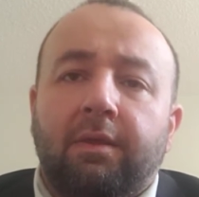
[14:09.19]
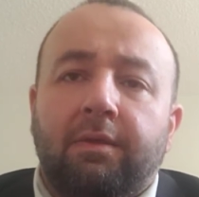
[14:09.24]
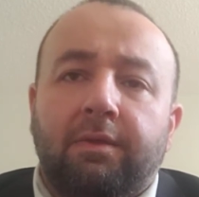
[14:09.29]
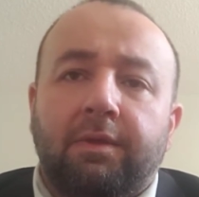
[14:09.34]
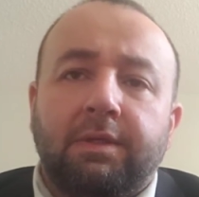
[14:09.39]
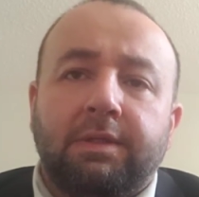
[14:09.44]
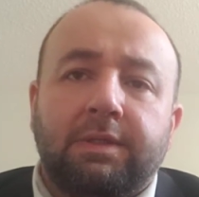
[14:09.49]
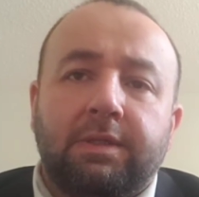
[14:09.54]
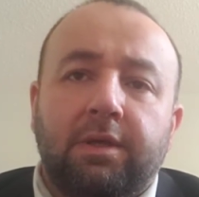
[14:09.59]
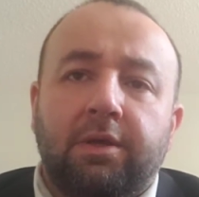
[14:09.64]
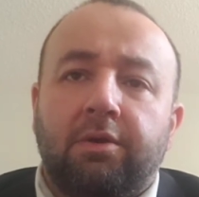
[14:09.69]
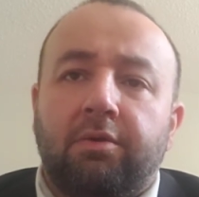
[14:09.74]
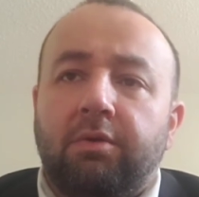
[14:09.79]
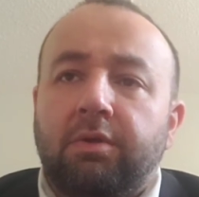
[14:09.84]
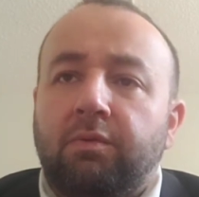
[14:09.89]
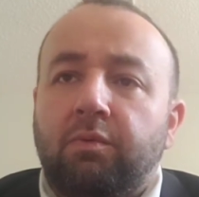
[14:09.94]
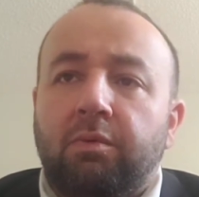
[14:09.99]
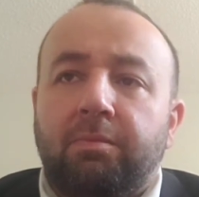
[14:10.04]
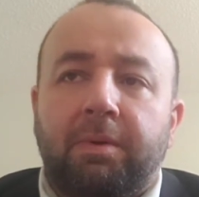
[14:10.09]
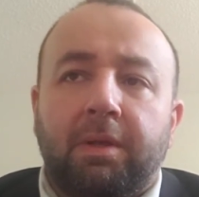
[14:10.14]
This year
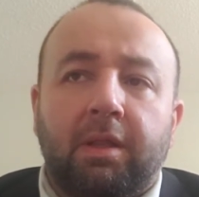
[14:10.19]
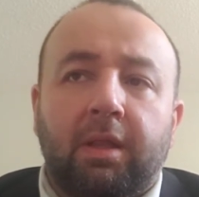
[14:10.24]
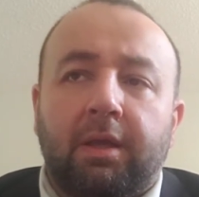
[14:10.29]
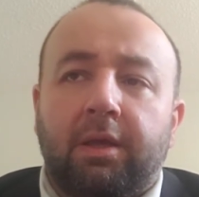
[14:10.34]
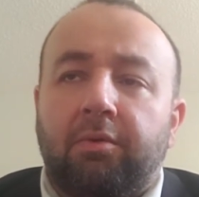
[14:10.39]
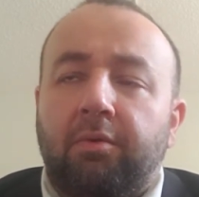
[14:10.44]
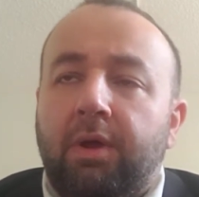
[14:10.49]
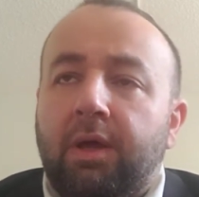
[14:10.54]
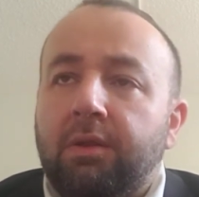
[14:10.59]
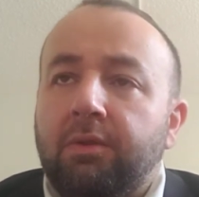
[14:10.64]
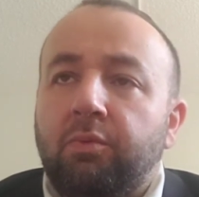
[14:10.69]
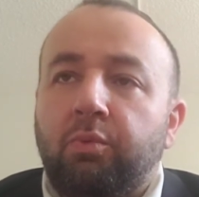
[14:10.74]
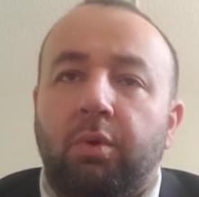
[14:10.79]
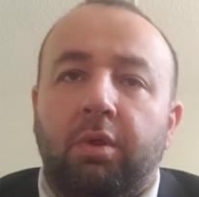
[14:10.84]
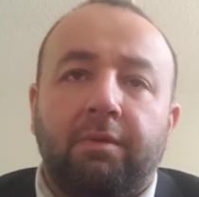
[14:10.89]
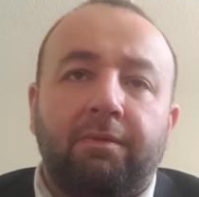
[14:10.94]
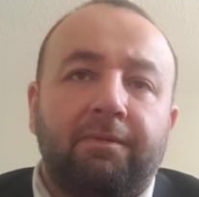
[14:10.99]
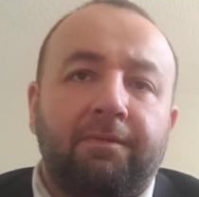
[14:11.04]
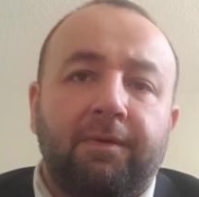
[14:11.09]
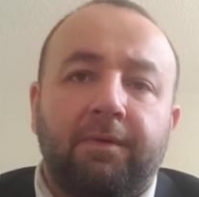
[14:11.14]
it will be like around
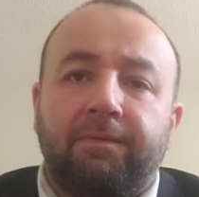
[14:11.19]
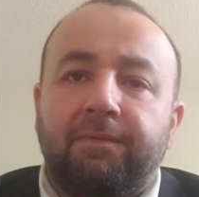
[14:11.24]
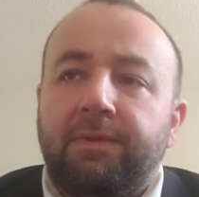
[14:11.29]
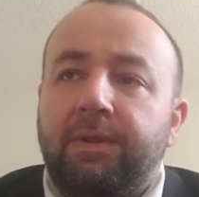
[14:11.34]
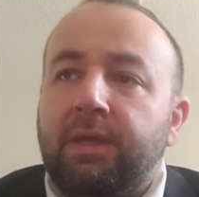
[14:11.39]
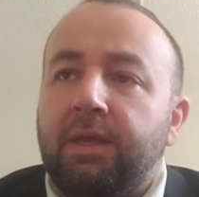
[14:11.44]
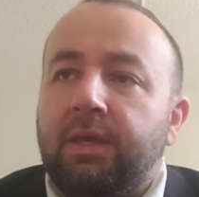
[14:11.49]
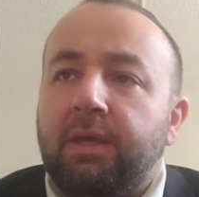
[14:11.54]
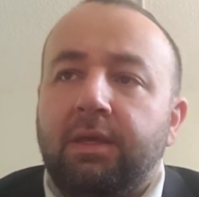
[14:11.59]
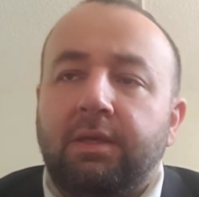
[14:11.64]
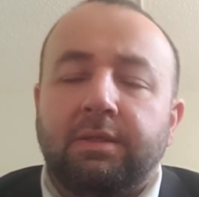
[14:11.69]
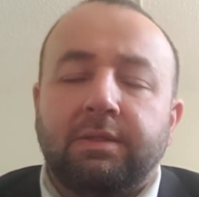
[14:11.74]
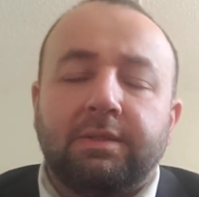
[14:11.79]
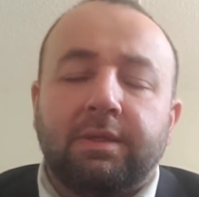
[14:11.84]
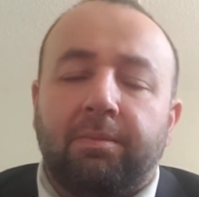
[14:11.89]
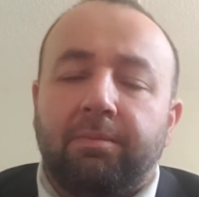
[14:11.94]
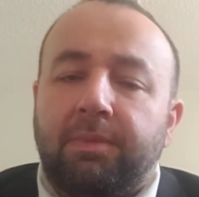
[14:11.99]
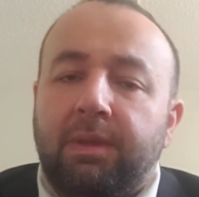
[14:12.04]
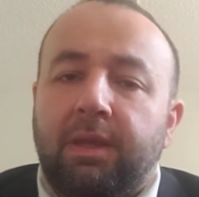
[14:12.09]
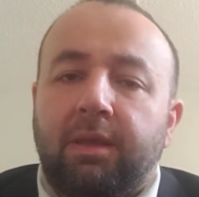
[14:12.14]
12:50
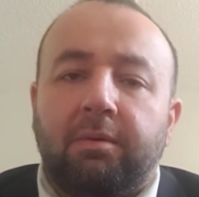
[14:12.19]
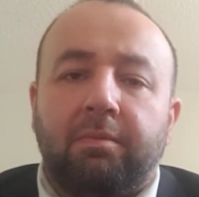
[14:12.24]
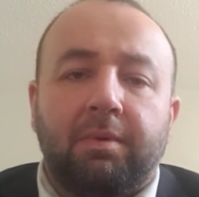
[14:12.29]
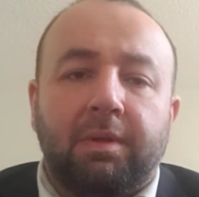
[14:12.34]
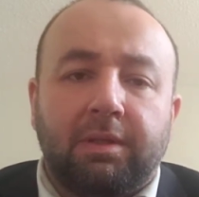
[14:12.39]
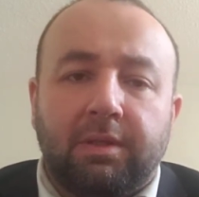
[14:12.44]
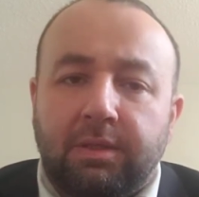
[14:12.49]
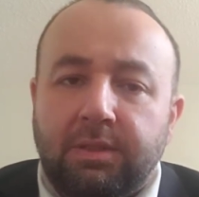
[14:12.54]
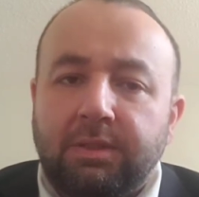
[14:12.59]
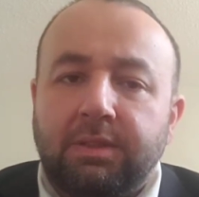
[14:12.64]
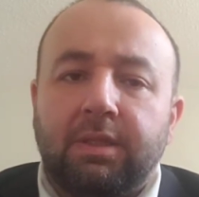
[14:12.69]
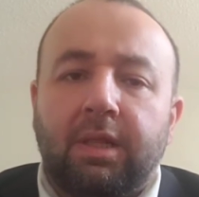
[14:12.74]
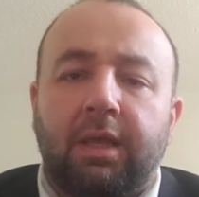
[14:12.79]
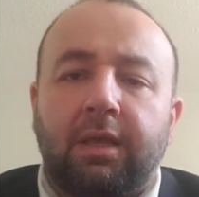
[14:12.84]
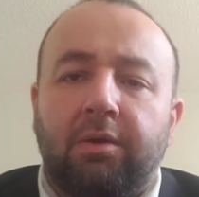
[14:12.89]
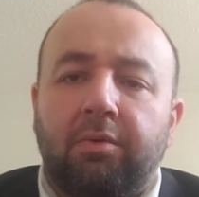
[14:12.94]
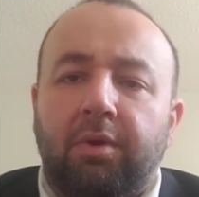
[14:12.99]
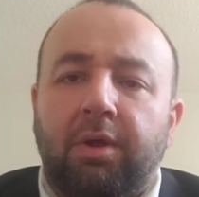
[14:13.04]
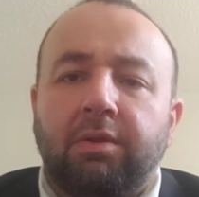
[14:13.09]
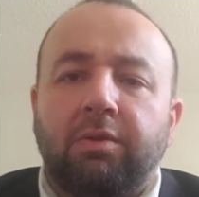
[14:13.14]
something, but it's
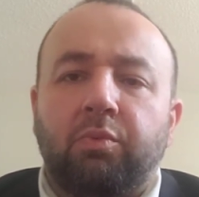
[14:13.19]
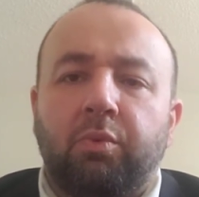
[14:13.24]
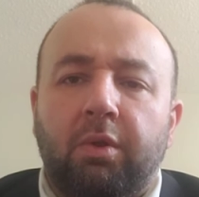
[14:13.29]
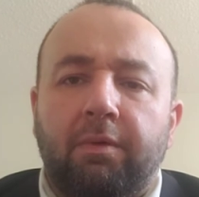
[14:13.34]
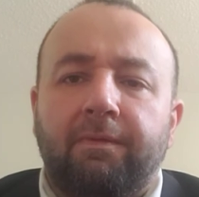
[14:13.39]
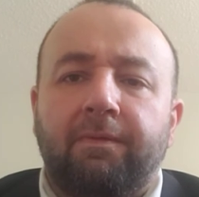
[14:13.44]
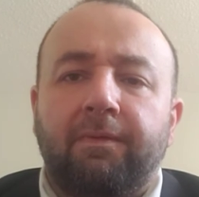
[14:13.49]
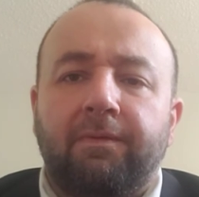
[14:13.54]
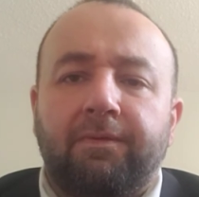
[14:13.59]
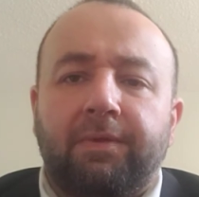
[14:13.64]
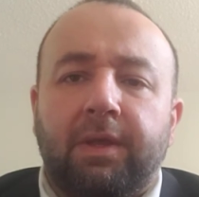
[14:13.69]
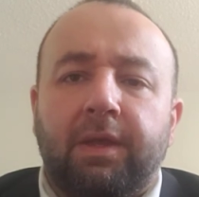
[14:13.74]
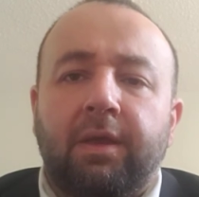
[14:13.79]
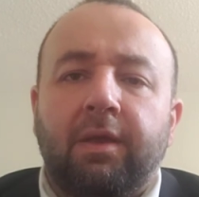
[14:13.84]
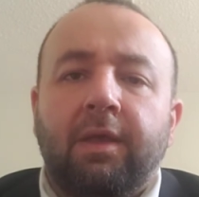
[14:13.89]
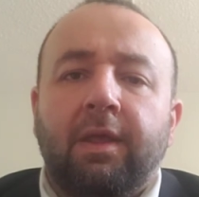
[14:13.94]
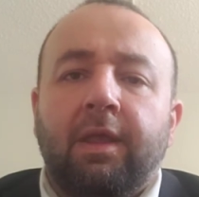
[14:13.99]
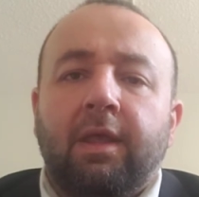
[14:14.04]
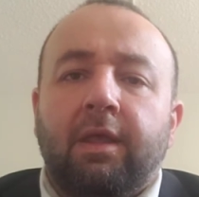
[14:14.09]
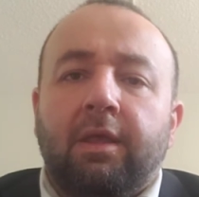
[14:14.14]
like around
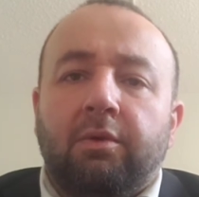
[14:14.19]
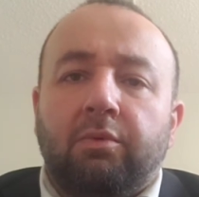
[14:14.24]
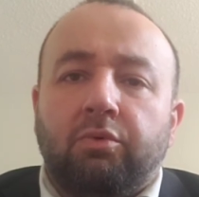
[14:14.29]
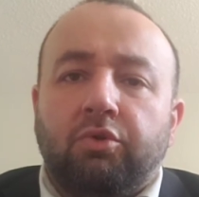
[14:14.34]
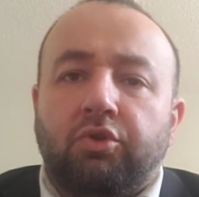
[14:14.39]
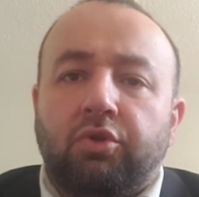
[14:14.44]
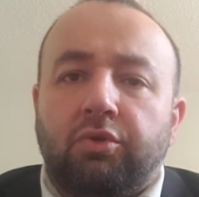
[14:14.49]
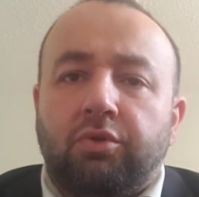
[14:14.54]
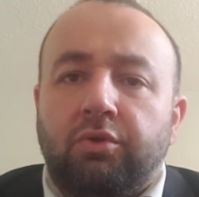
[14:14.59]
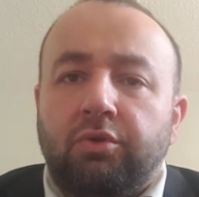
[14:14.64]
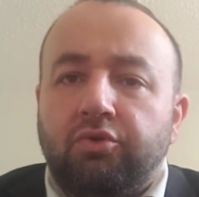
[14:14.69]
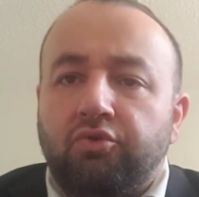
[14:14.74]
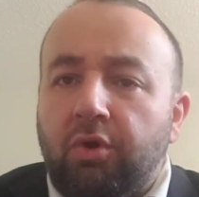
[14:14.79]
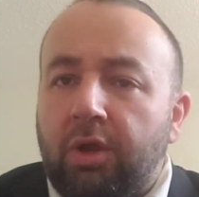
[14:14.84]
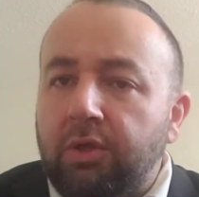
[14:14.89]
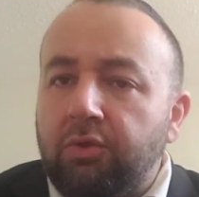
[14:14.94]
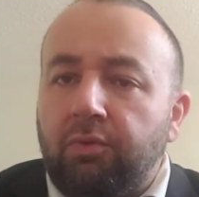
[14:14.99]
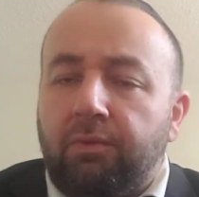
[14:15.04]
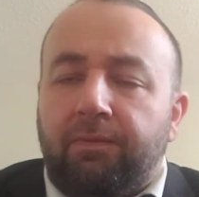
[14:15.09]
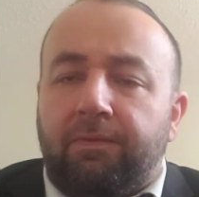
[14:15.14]
12:50. We should
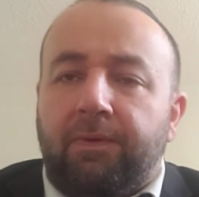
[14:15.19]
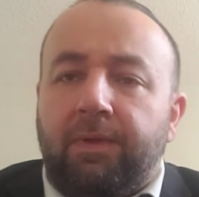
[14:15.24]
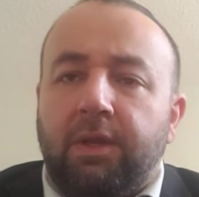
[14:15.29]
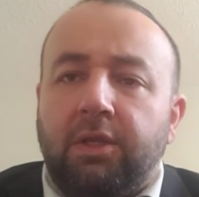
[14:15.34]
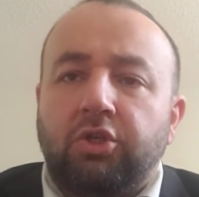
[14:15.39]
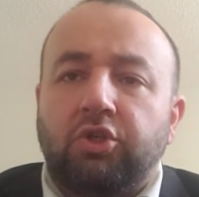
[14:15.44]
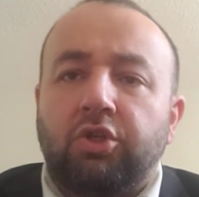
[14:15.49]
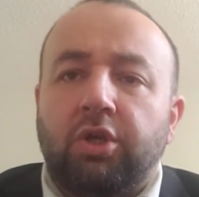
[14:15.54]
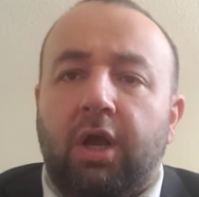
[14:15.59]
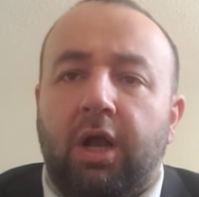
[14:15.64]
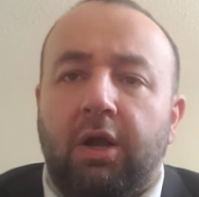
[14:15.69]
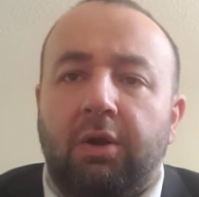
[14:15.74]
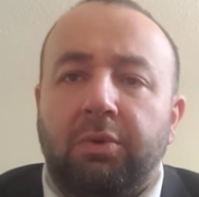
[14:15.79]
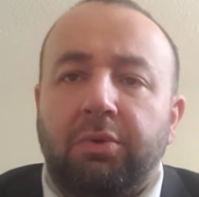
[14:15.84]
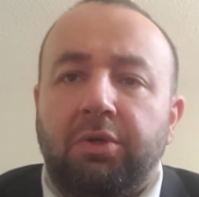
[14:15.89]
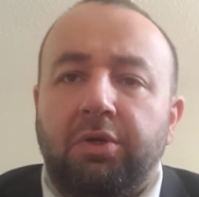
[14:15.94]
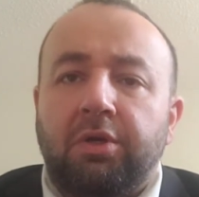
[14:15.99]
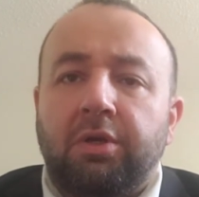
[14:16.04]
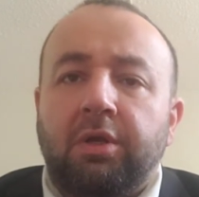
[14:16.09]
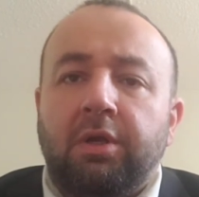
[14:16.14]
try to finish
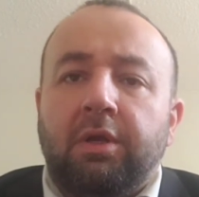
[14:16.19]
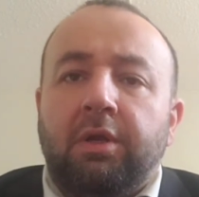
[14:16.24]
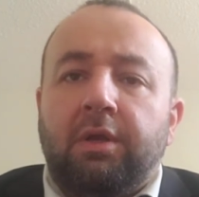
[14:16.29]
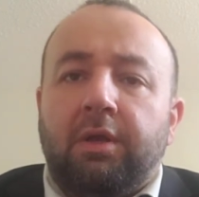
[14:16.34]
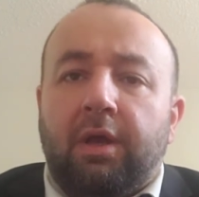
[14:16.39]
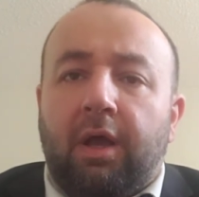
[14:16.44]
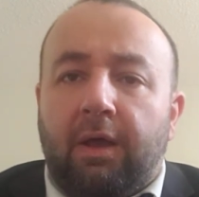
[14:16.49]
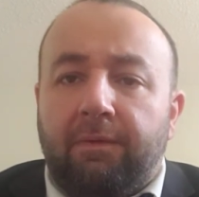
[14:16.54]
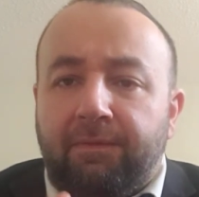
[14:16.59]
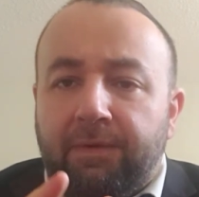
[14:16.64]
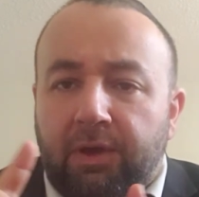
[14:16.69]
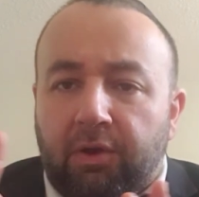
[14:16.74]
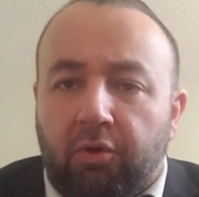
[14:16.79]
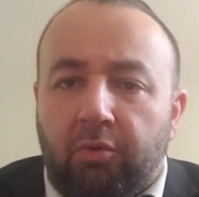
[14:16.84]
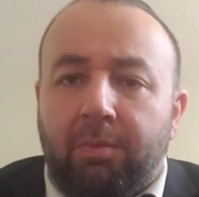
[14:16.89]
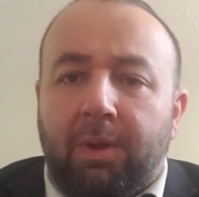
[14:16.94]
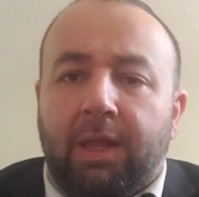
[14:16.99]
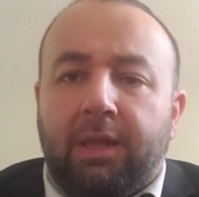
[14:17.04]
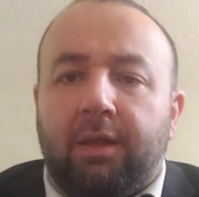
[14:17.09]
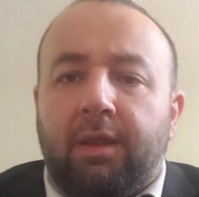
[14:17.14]
our
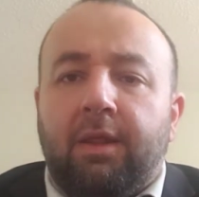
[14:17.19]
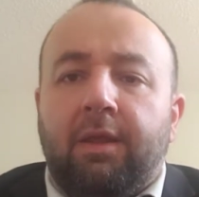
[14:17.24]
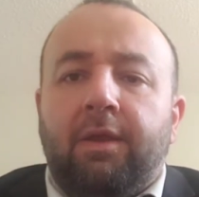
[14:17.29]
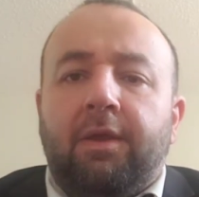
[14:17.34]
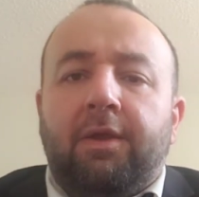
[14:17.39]
afikoman.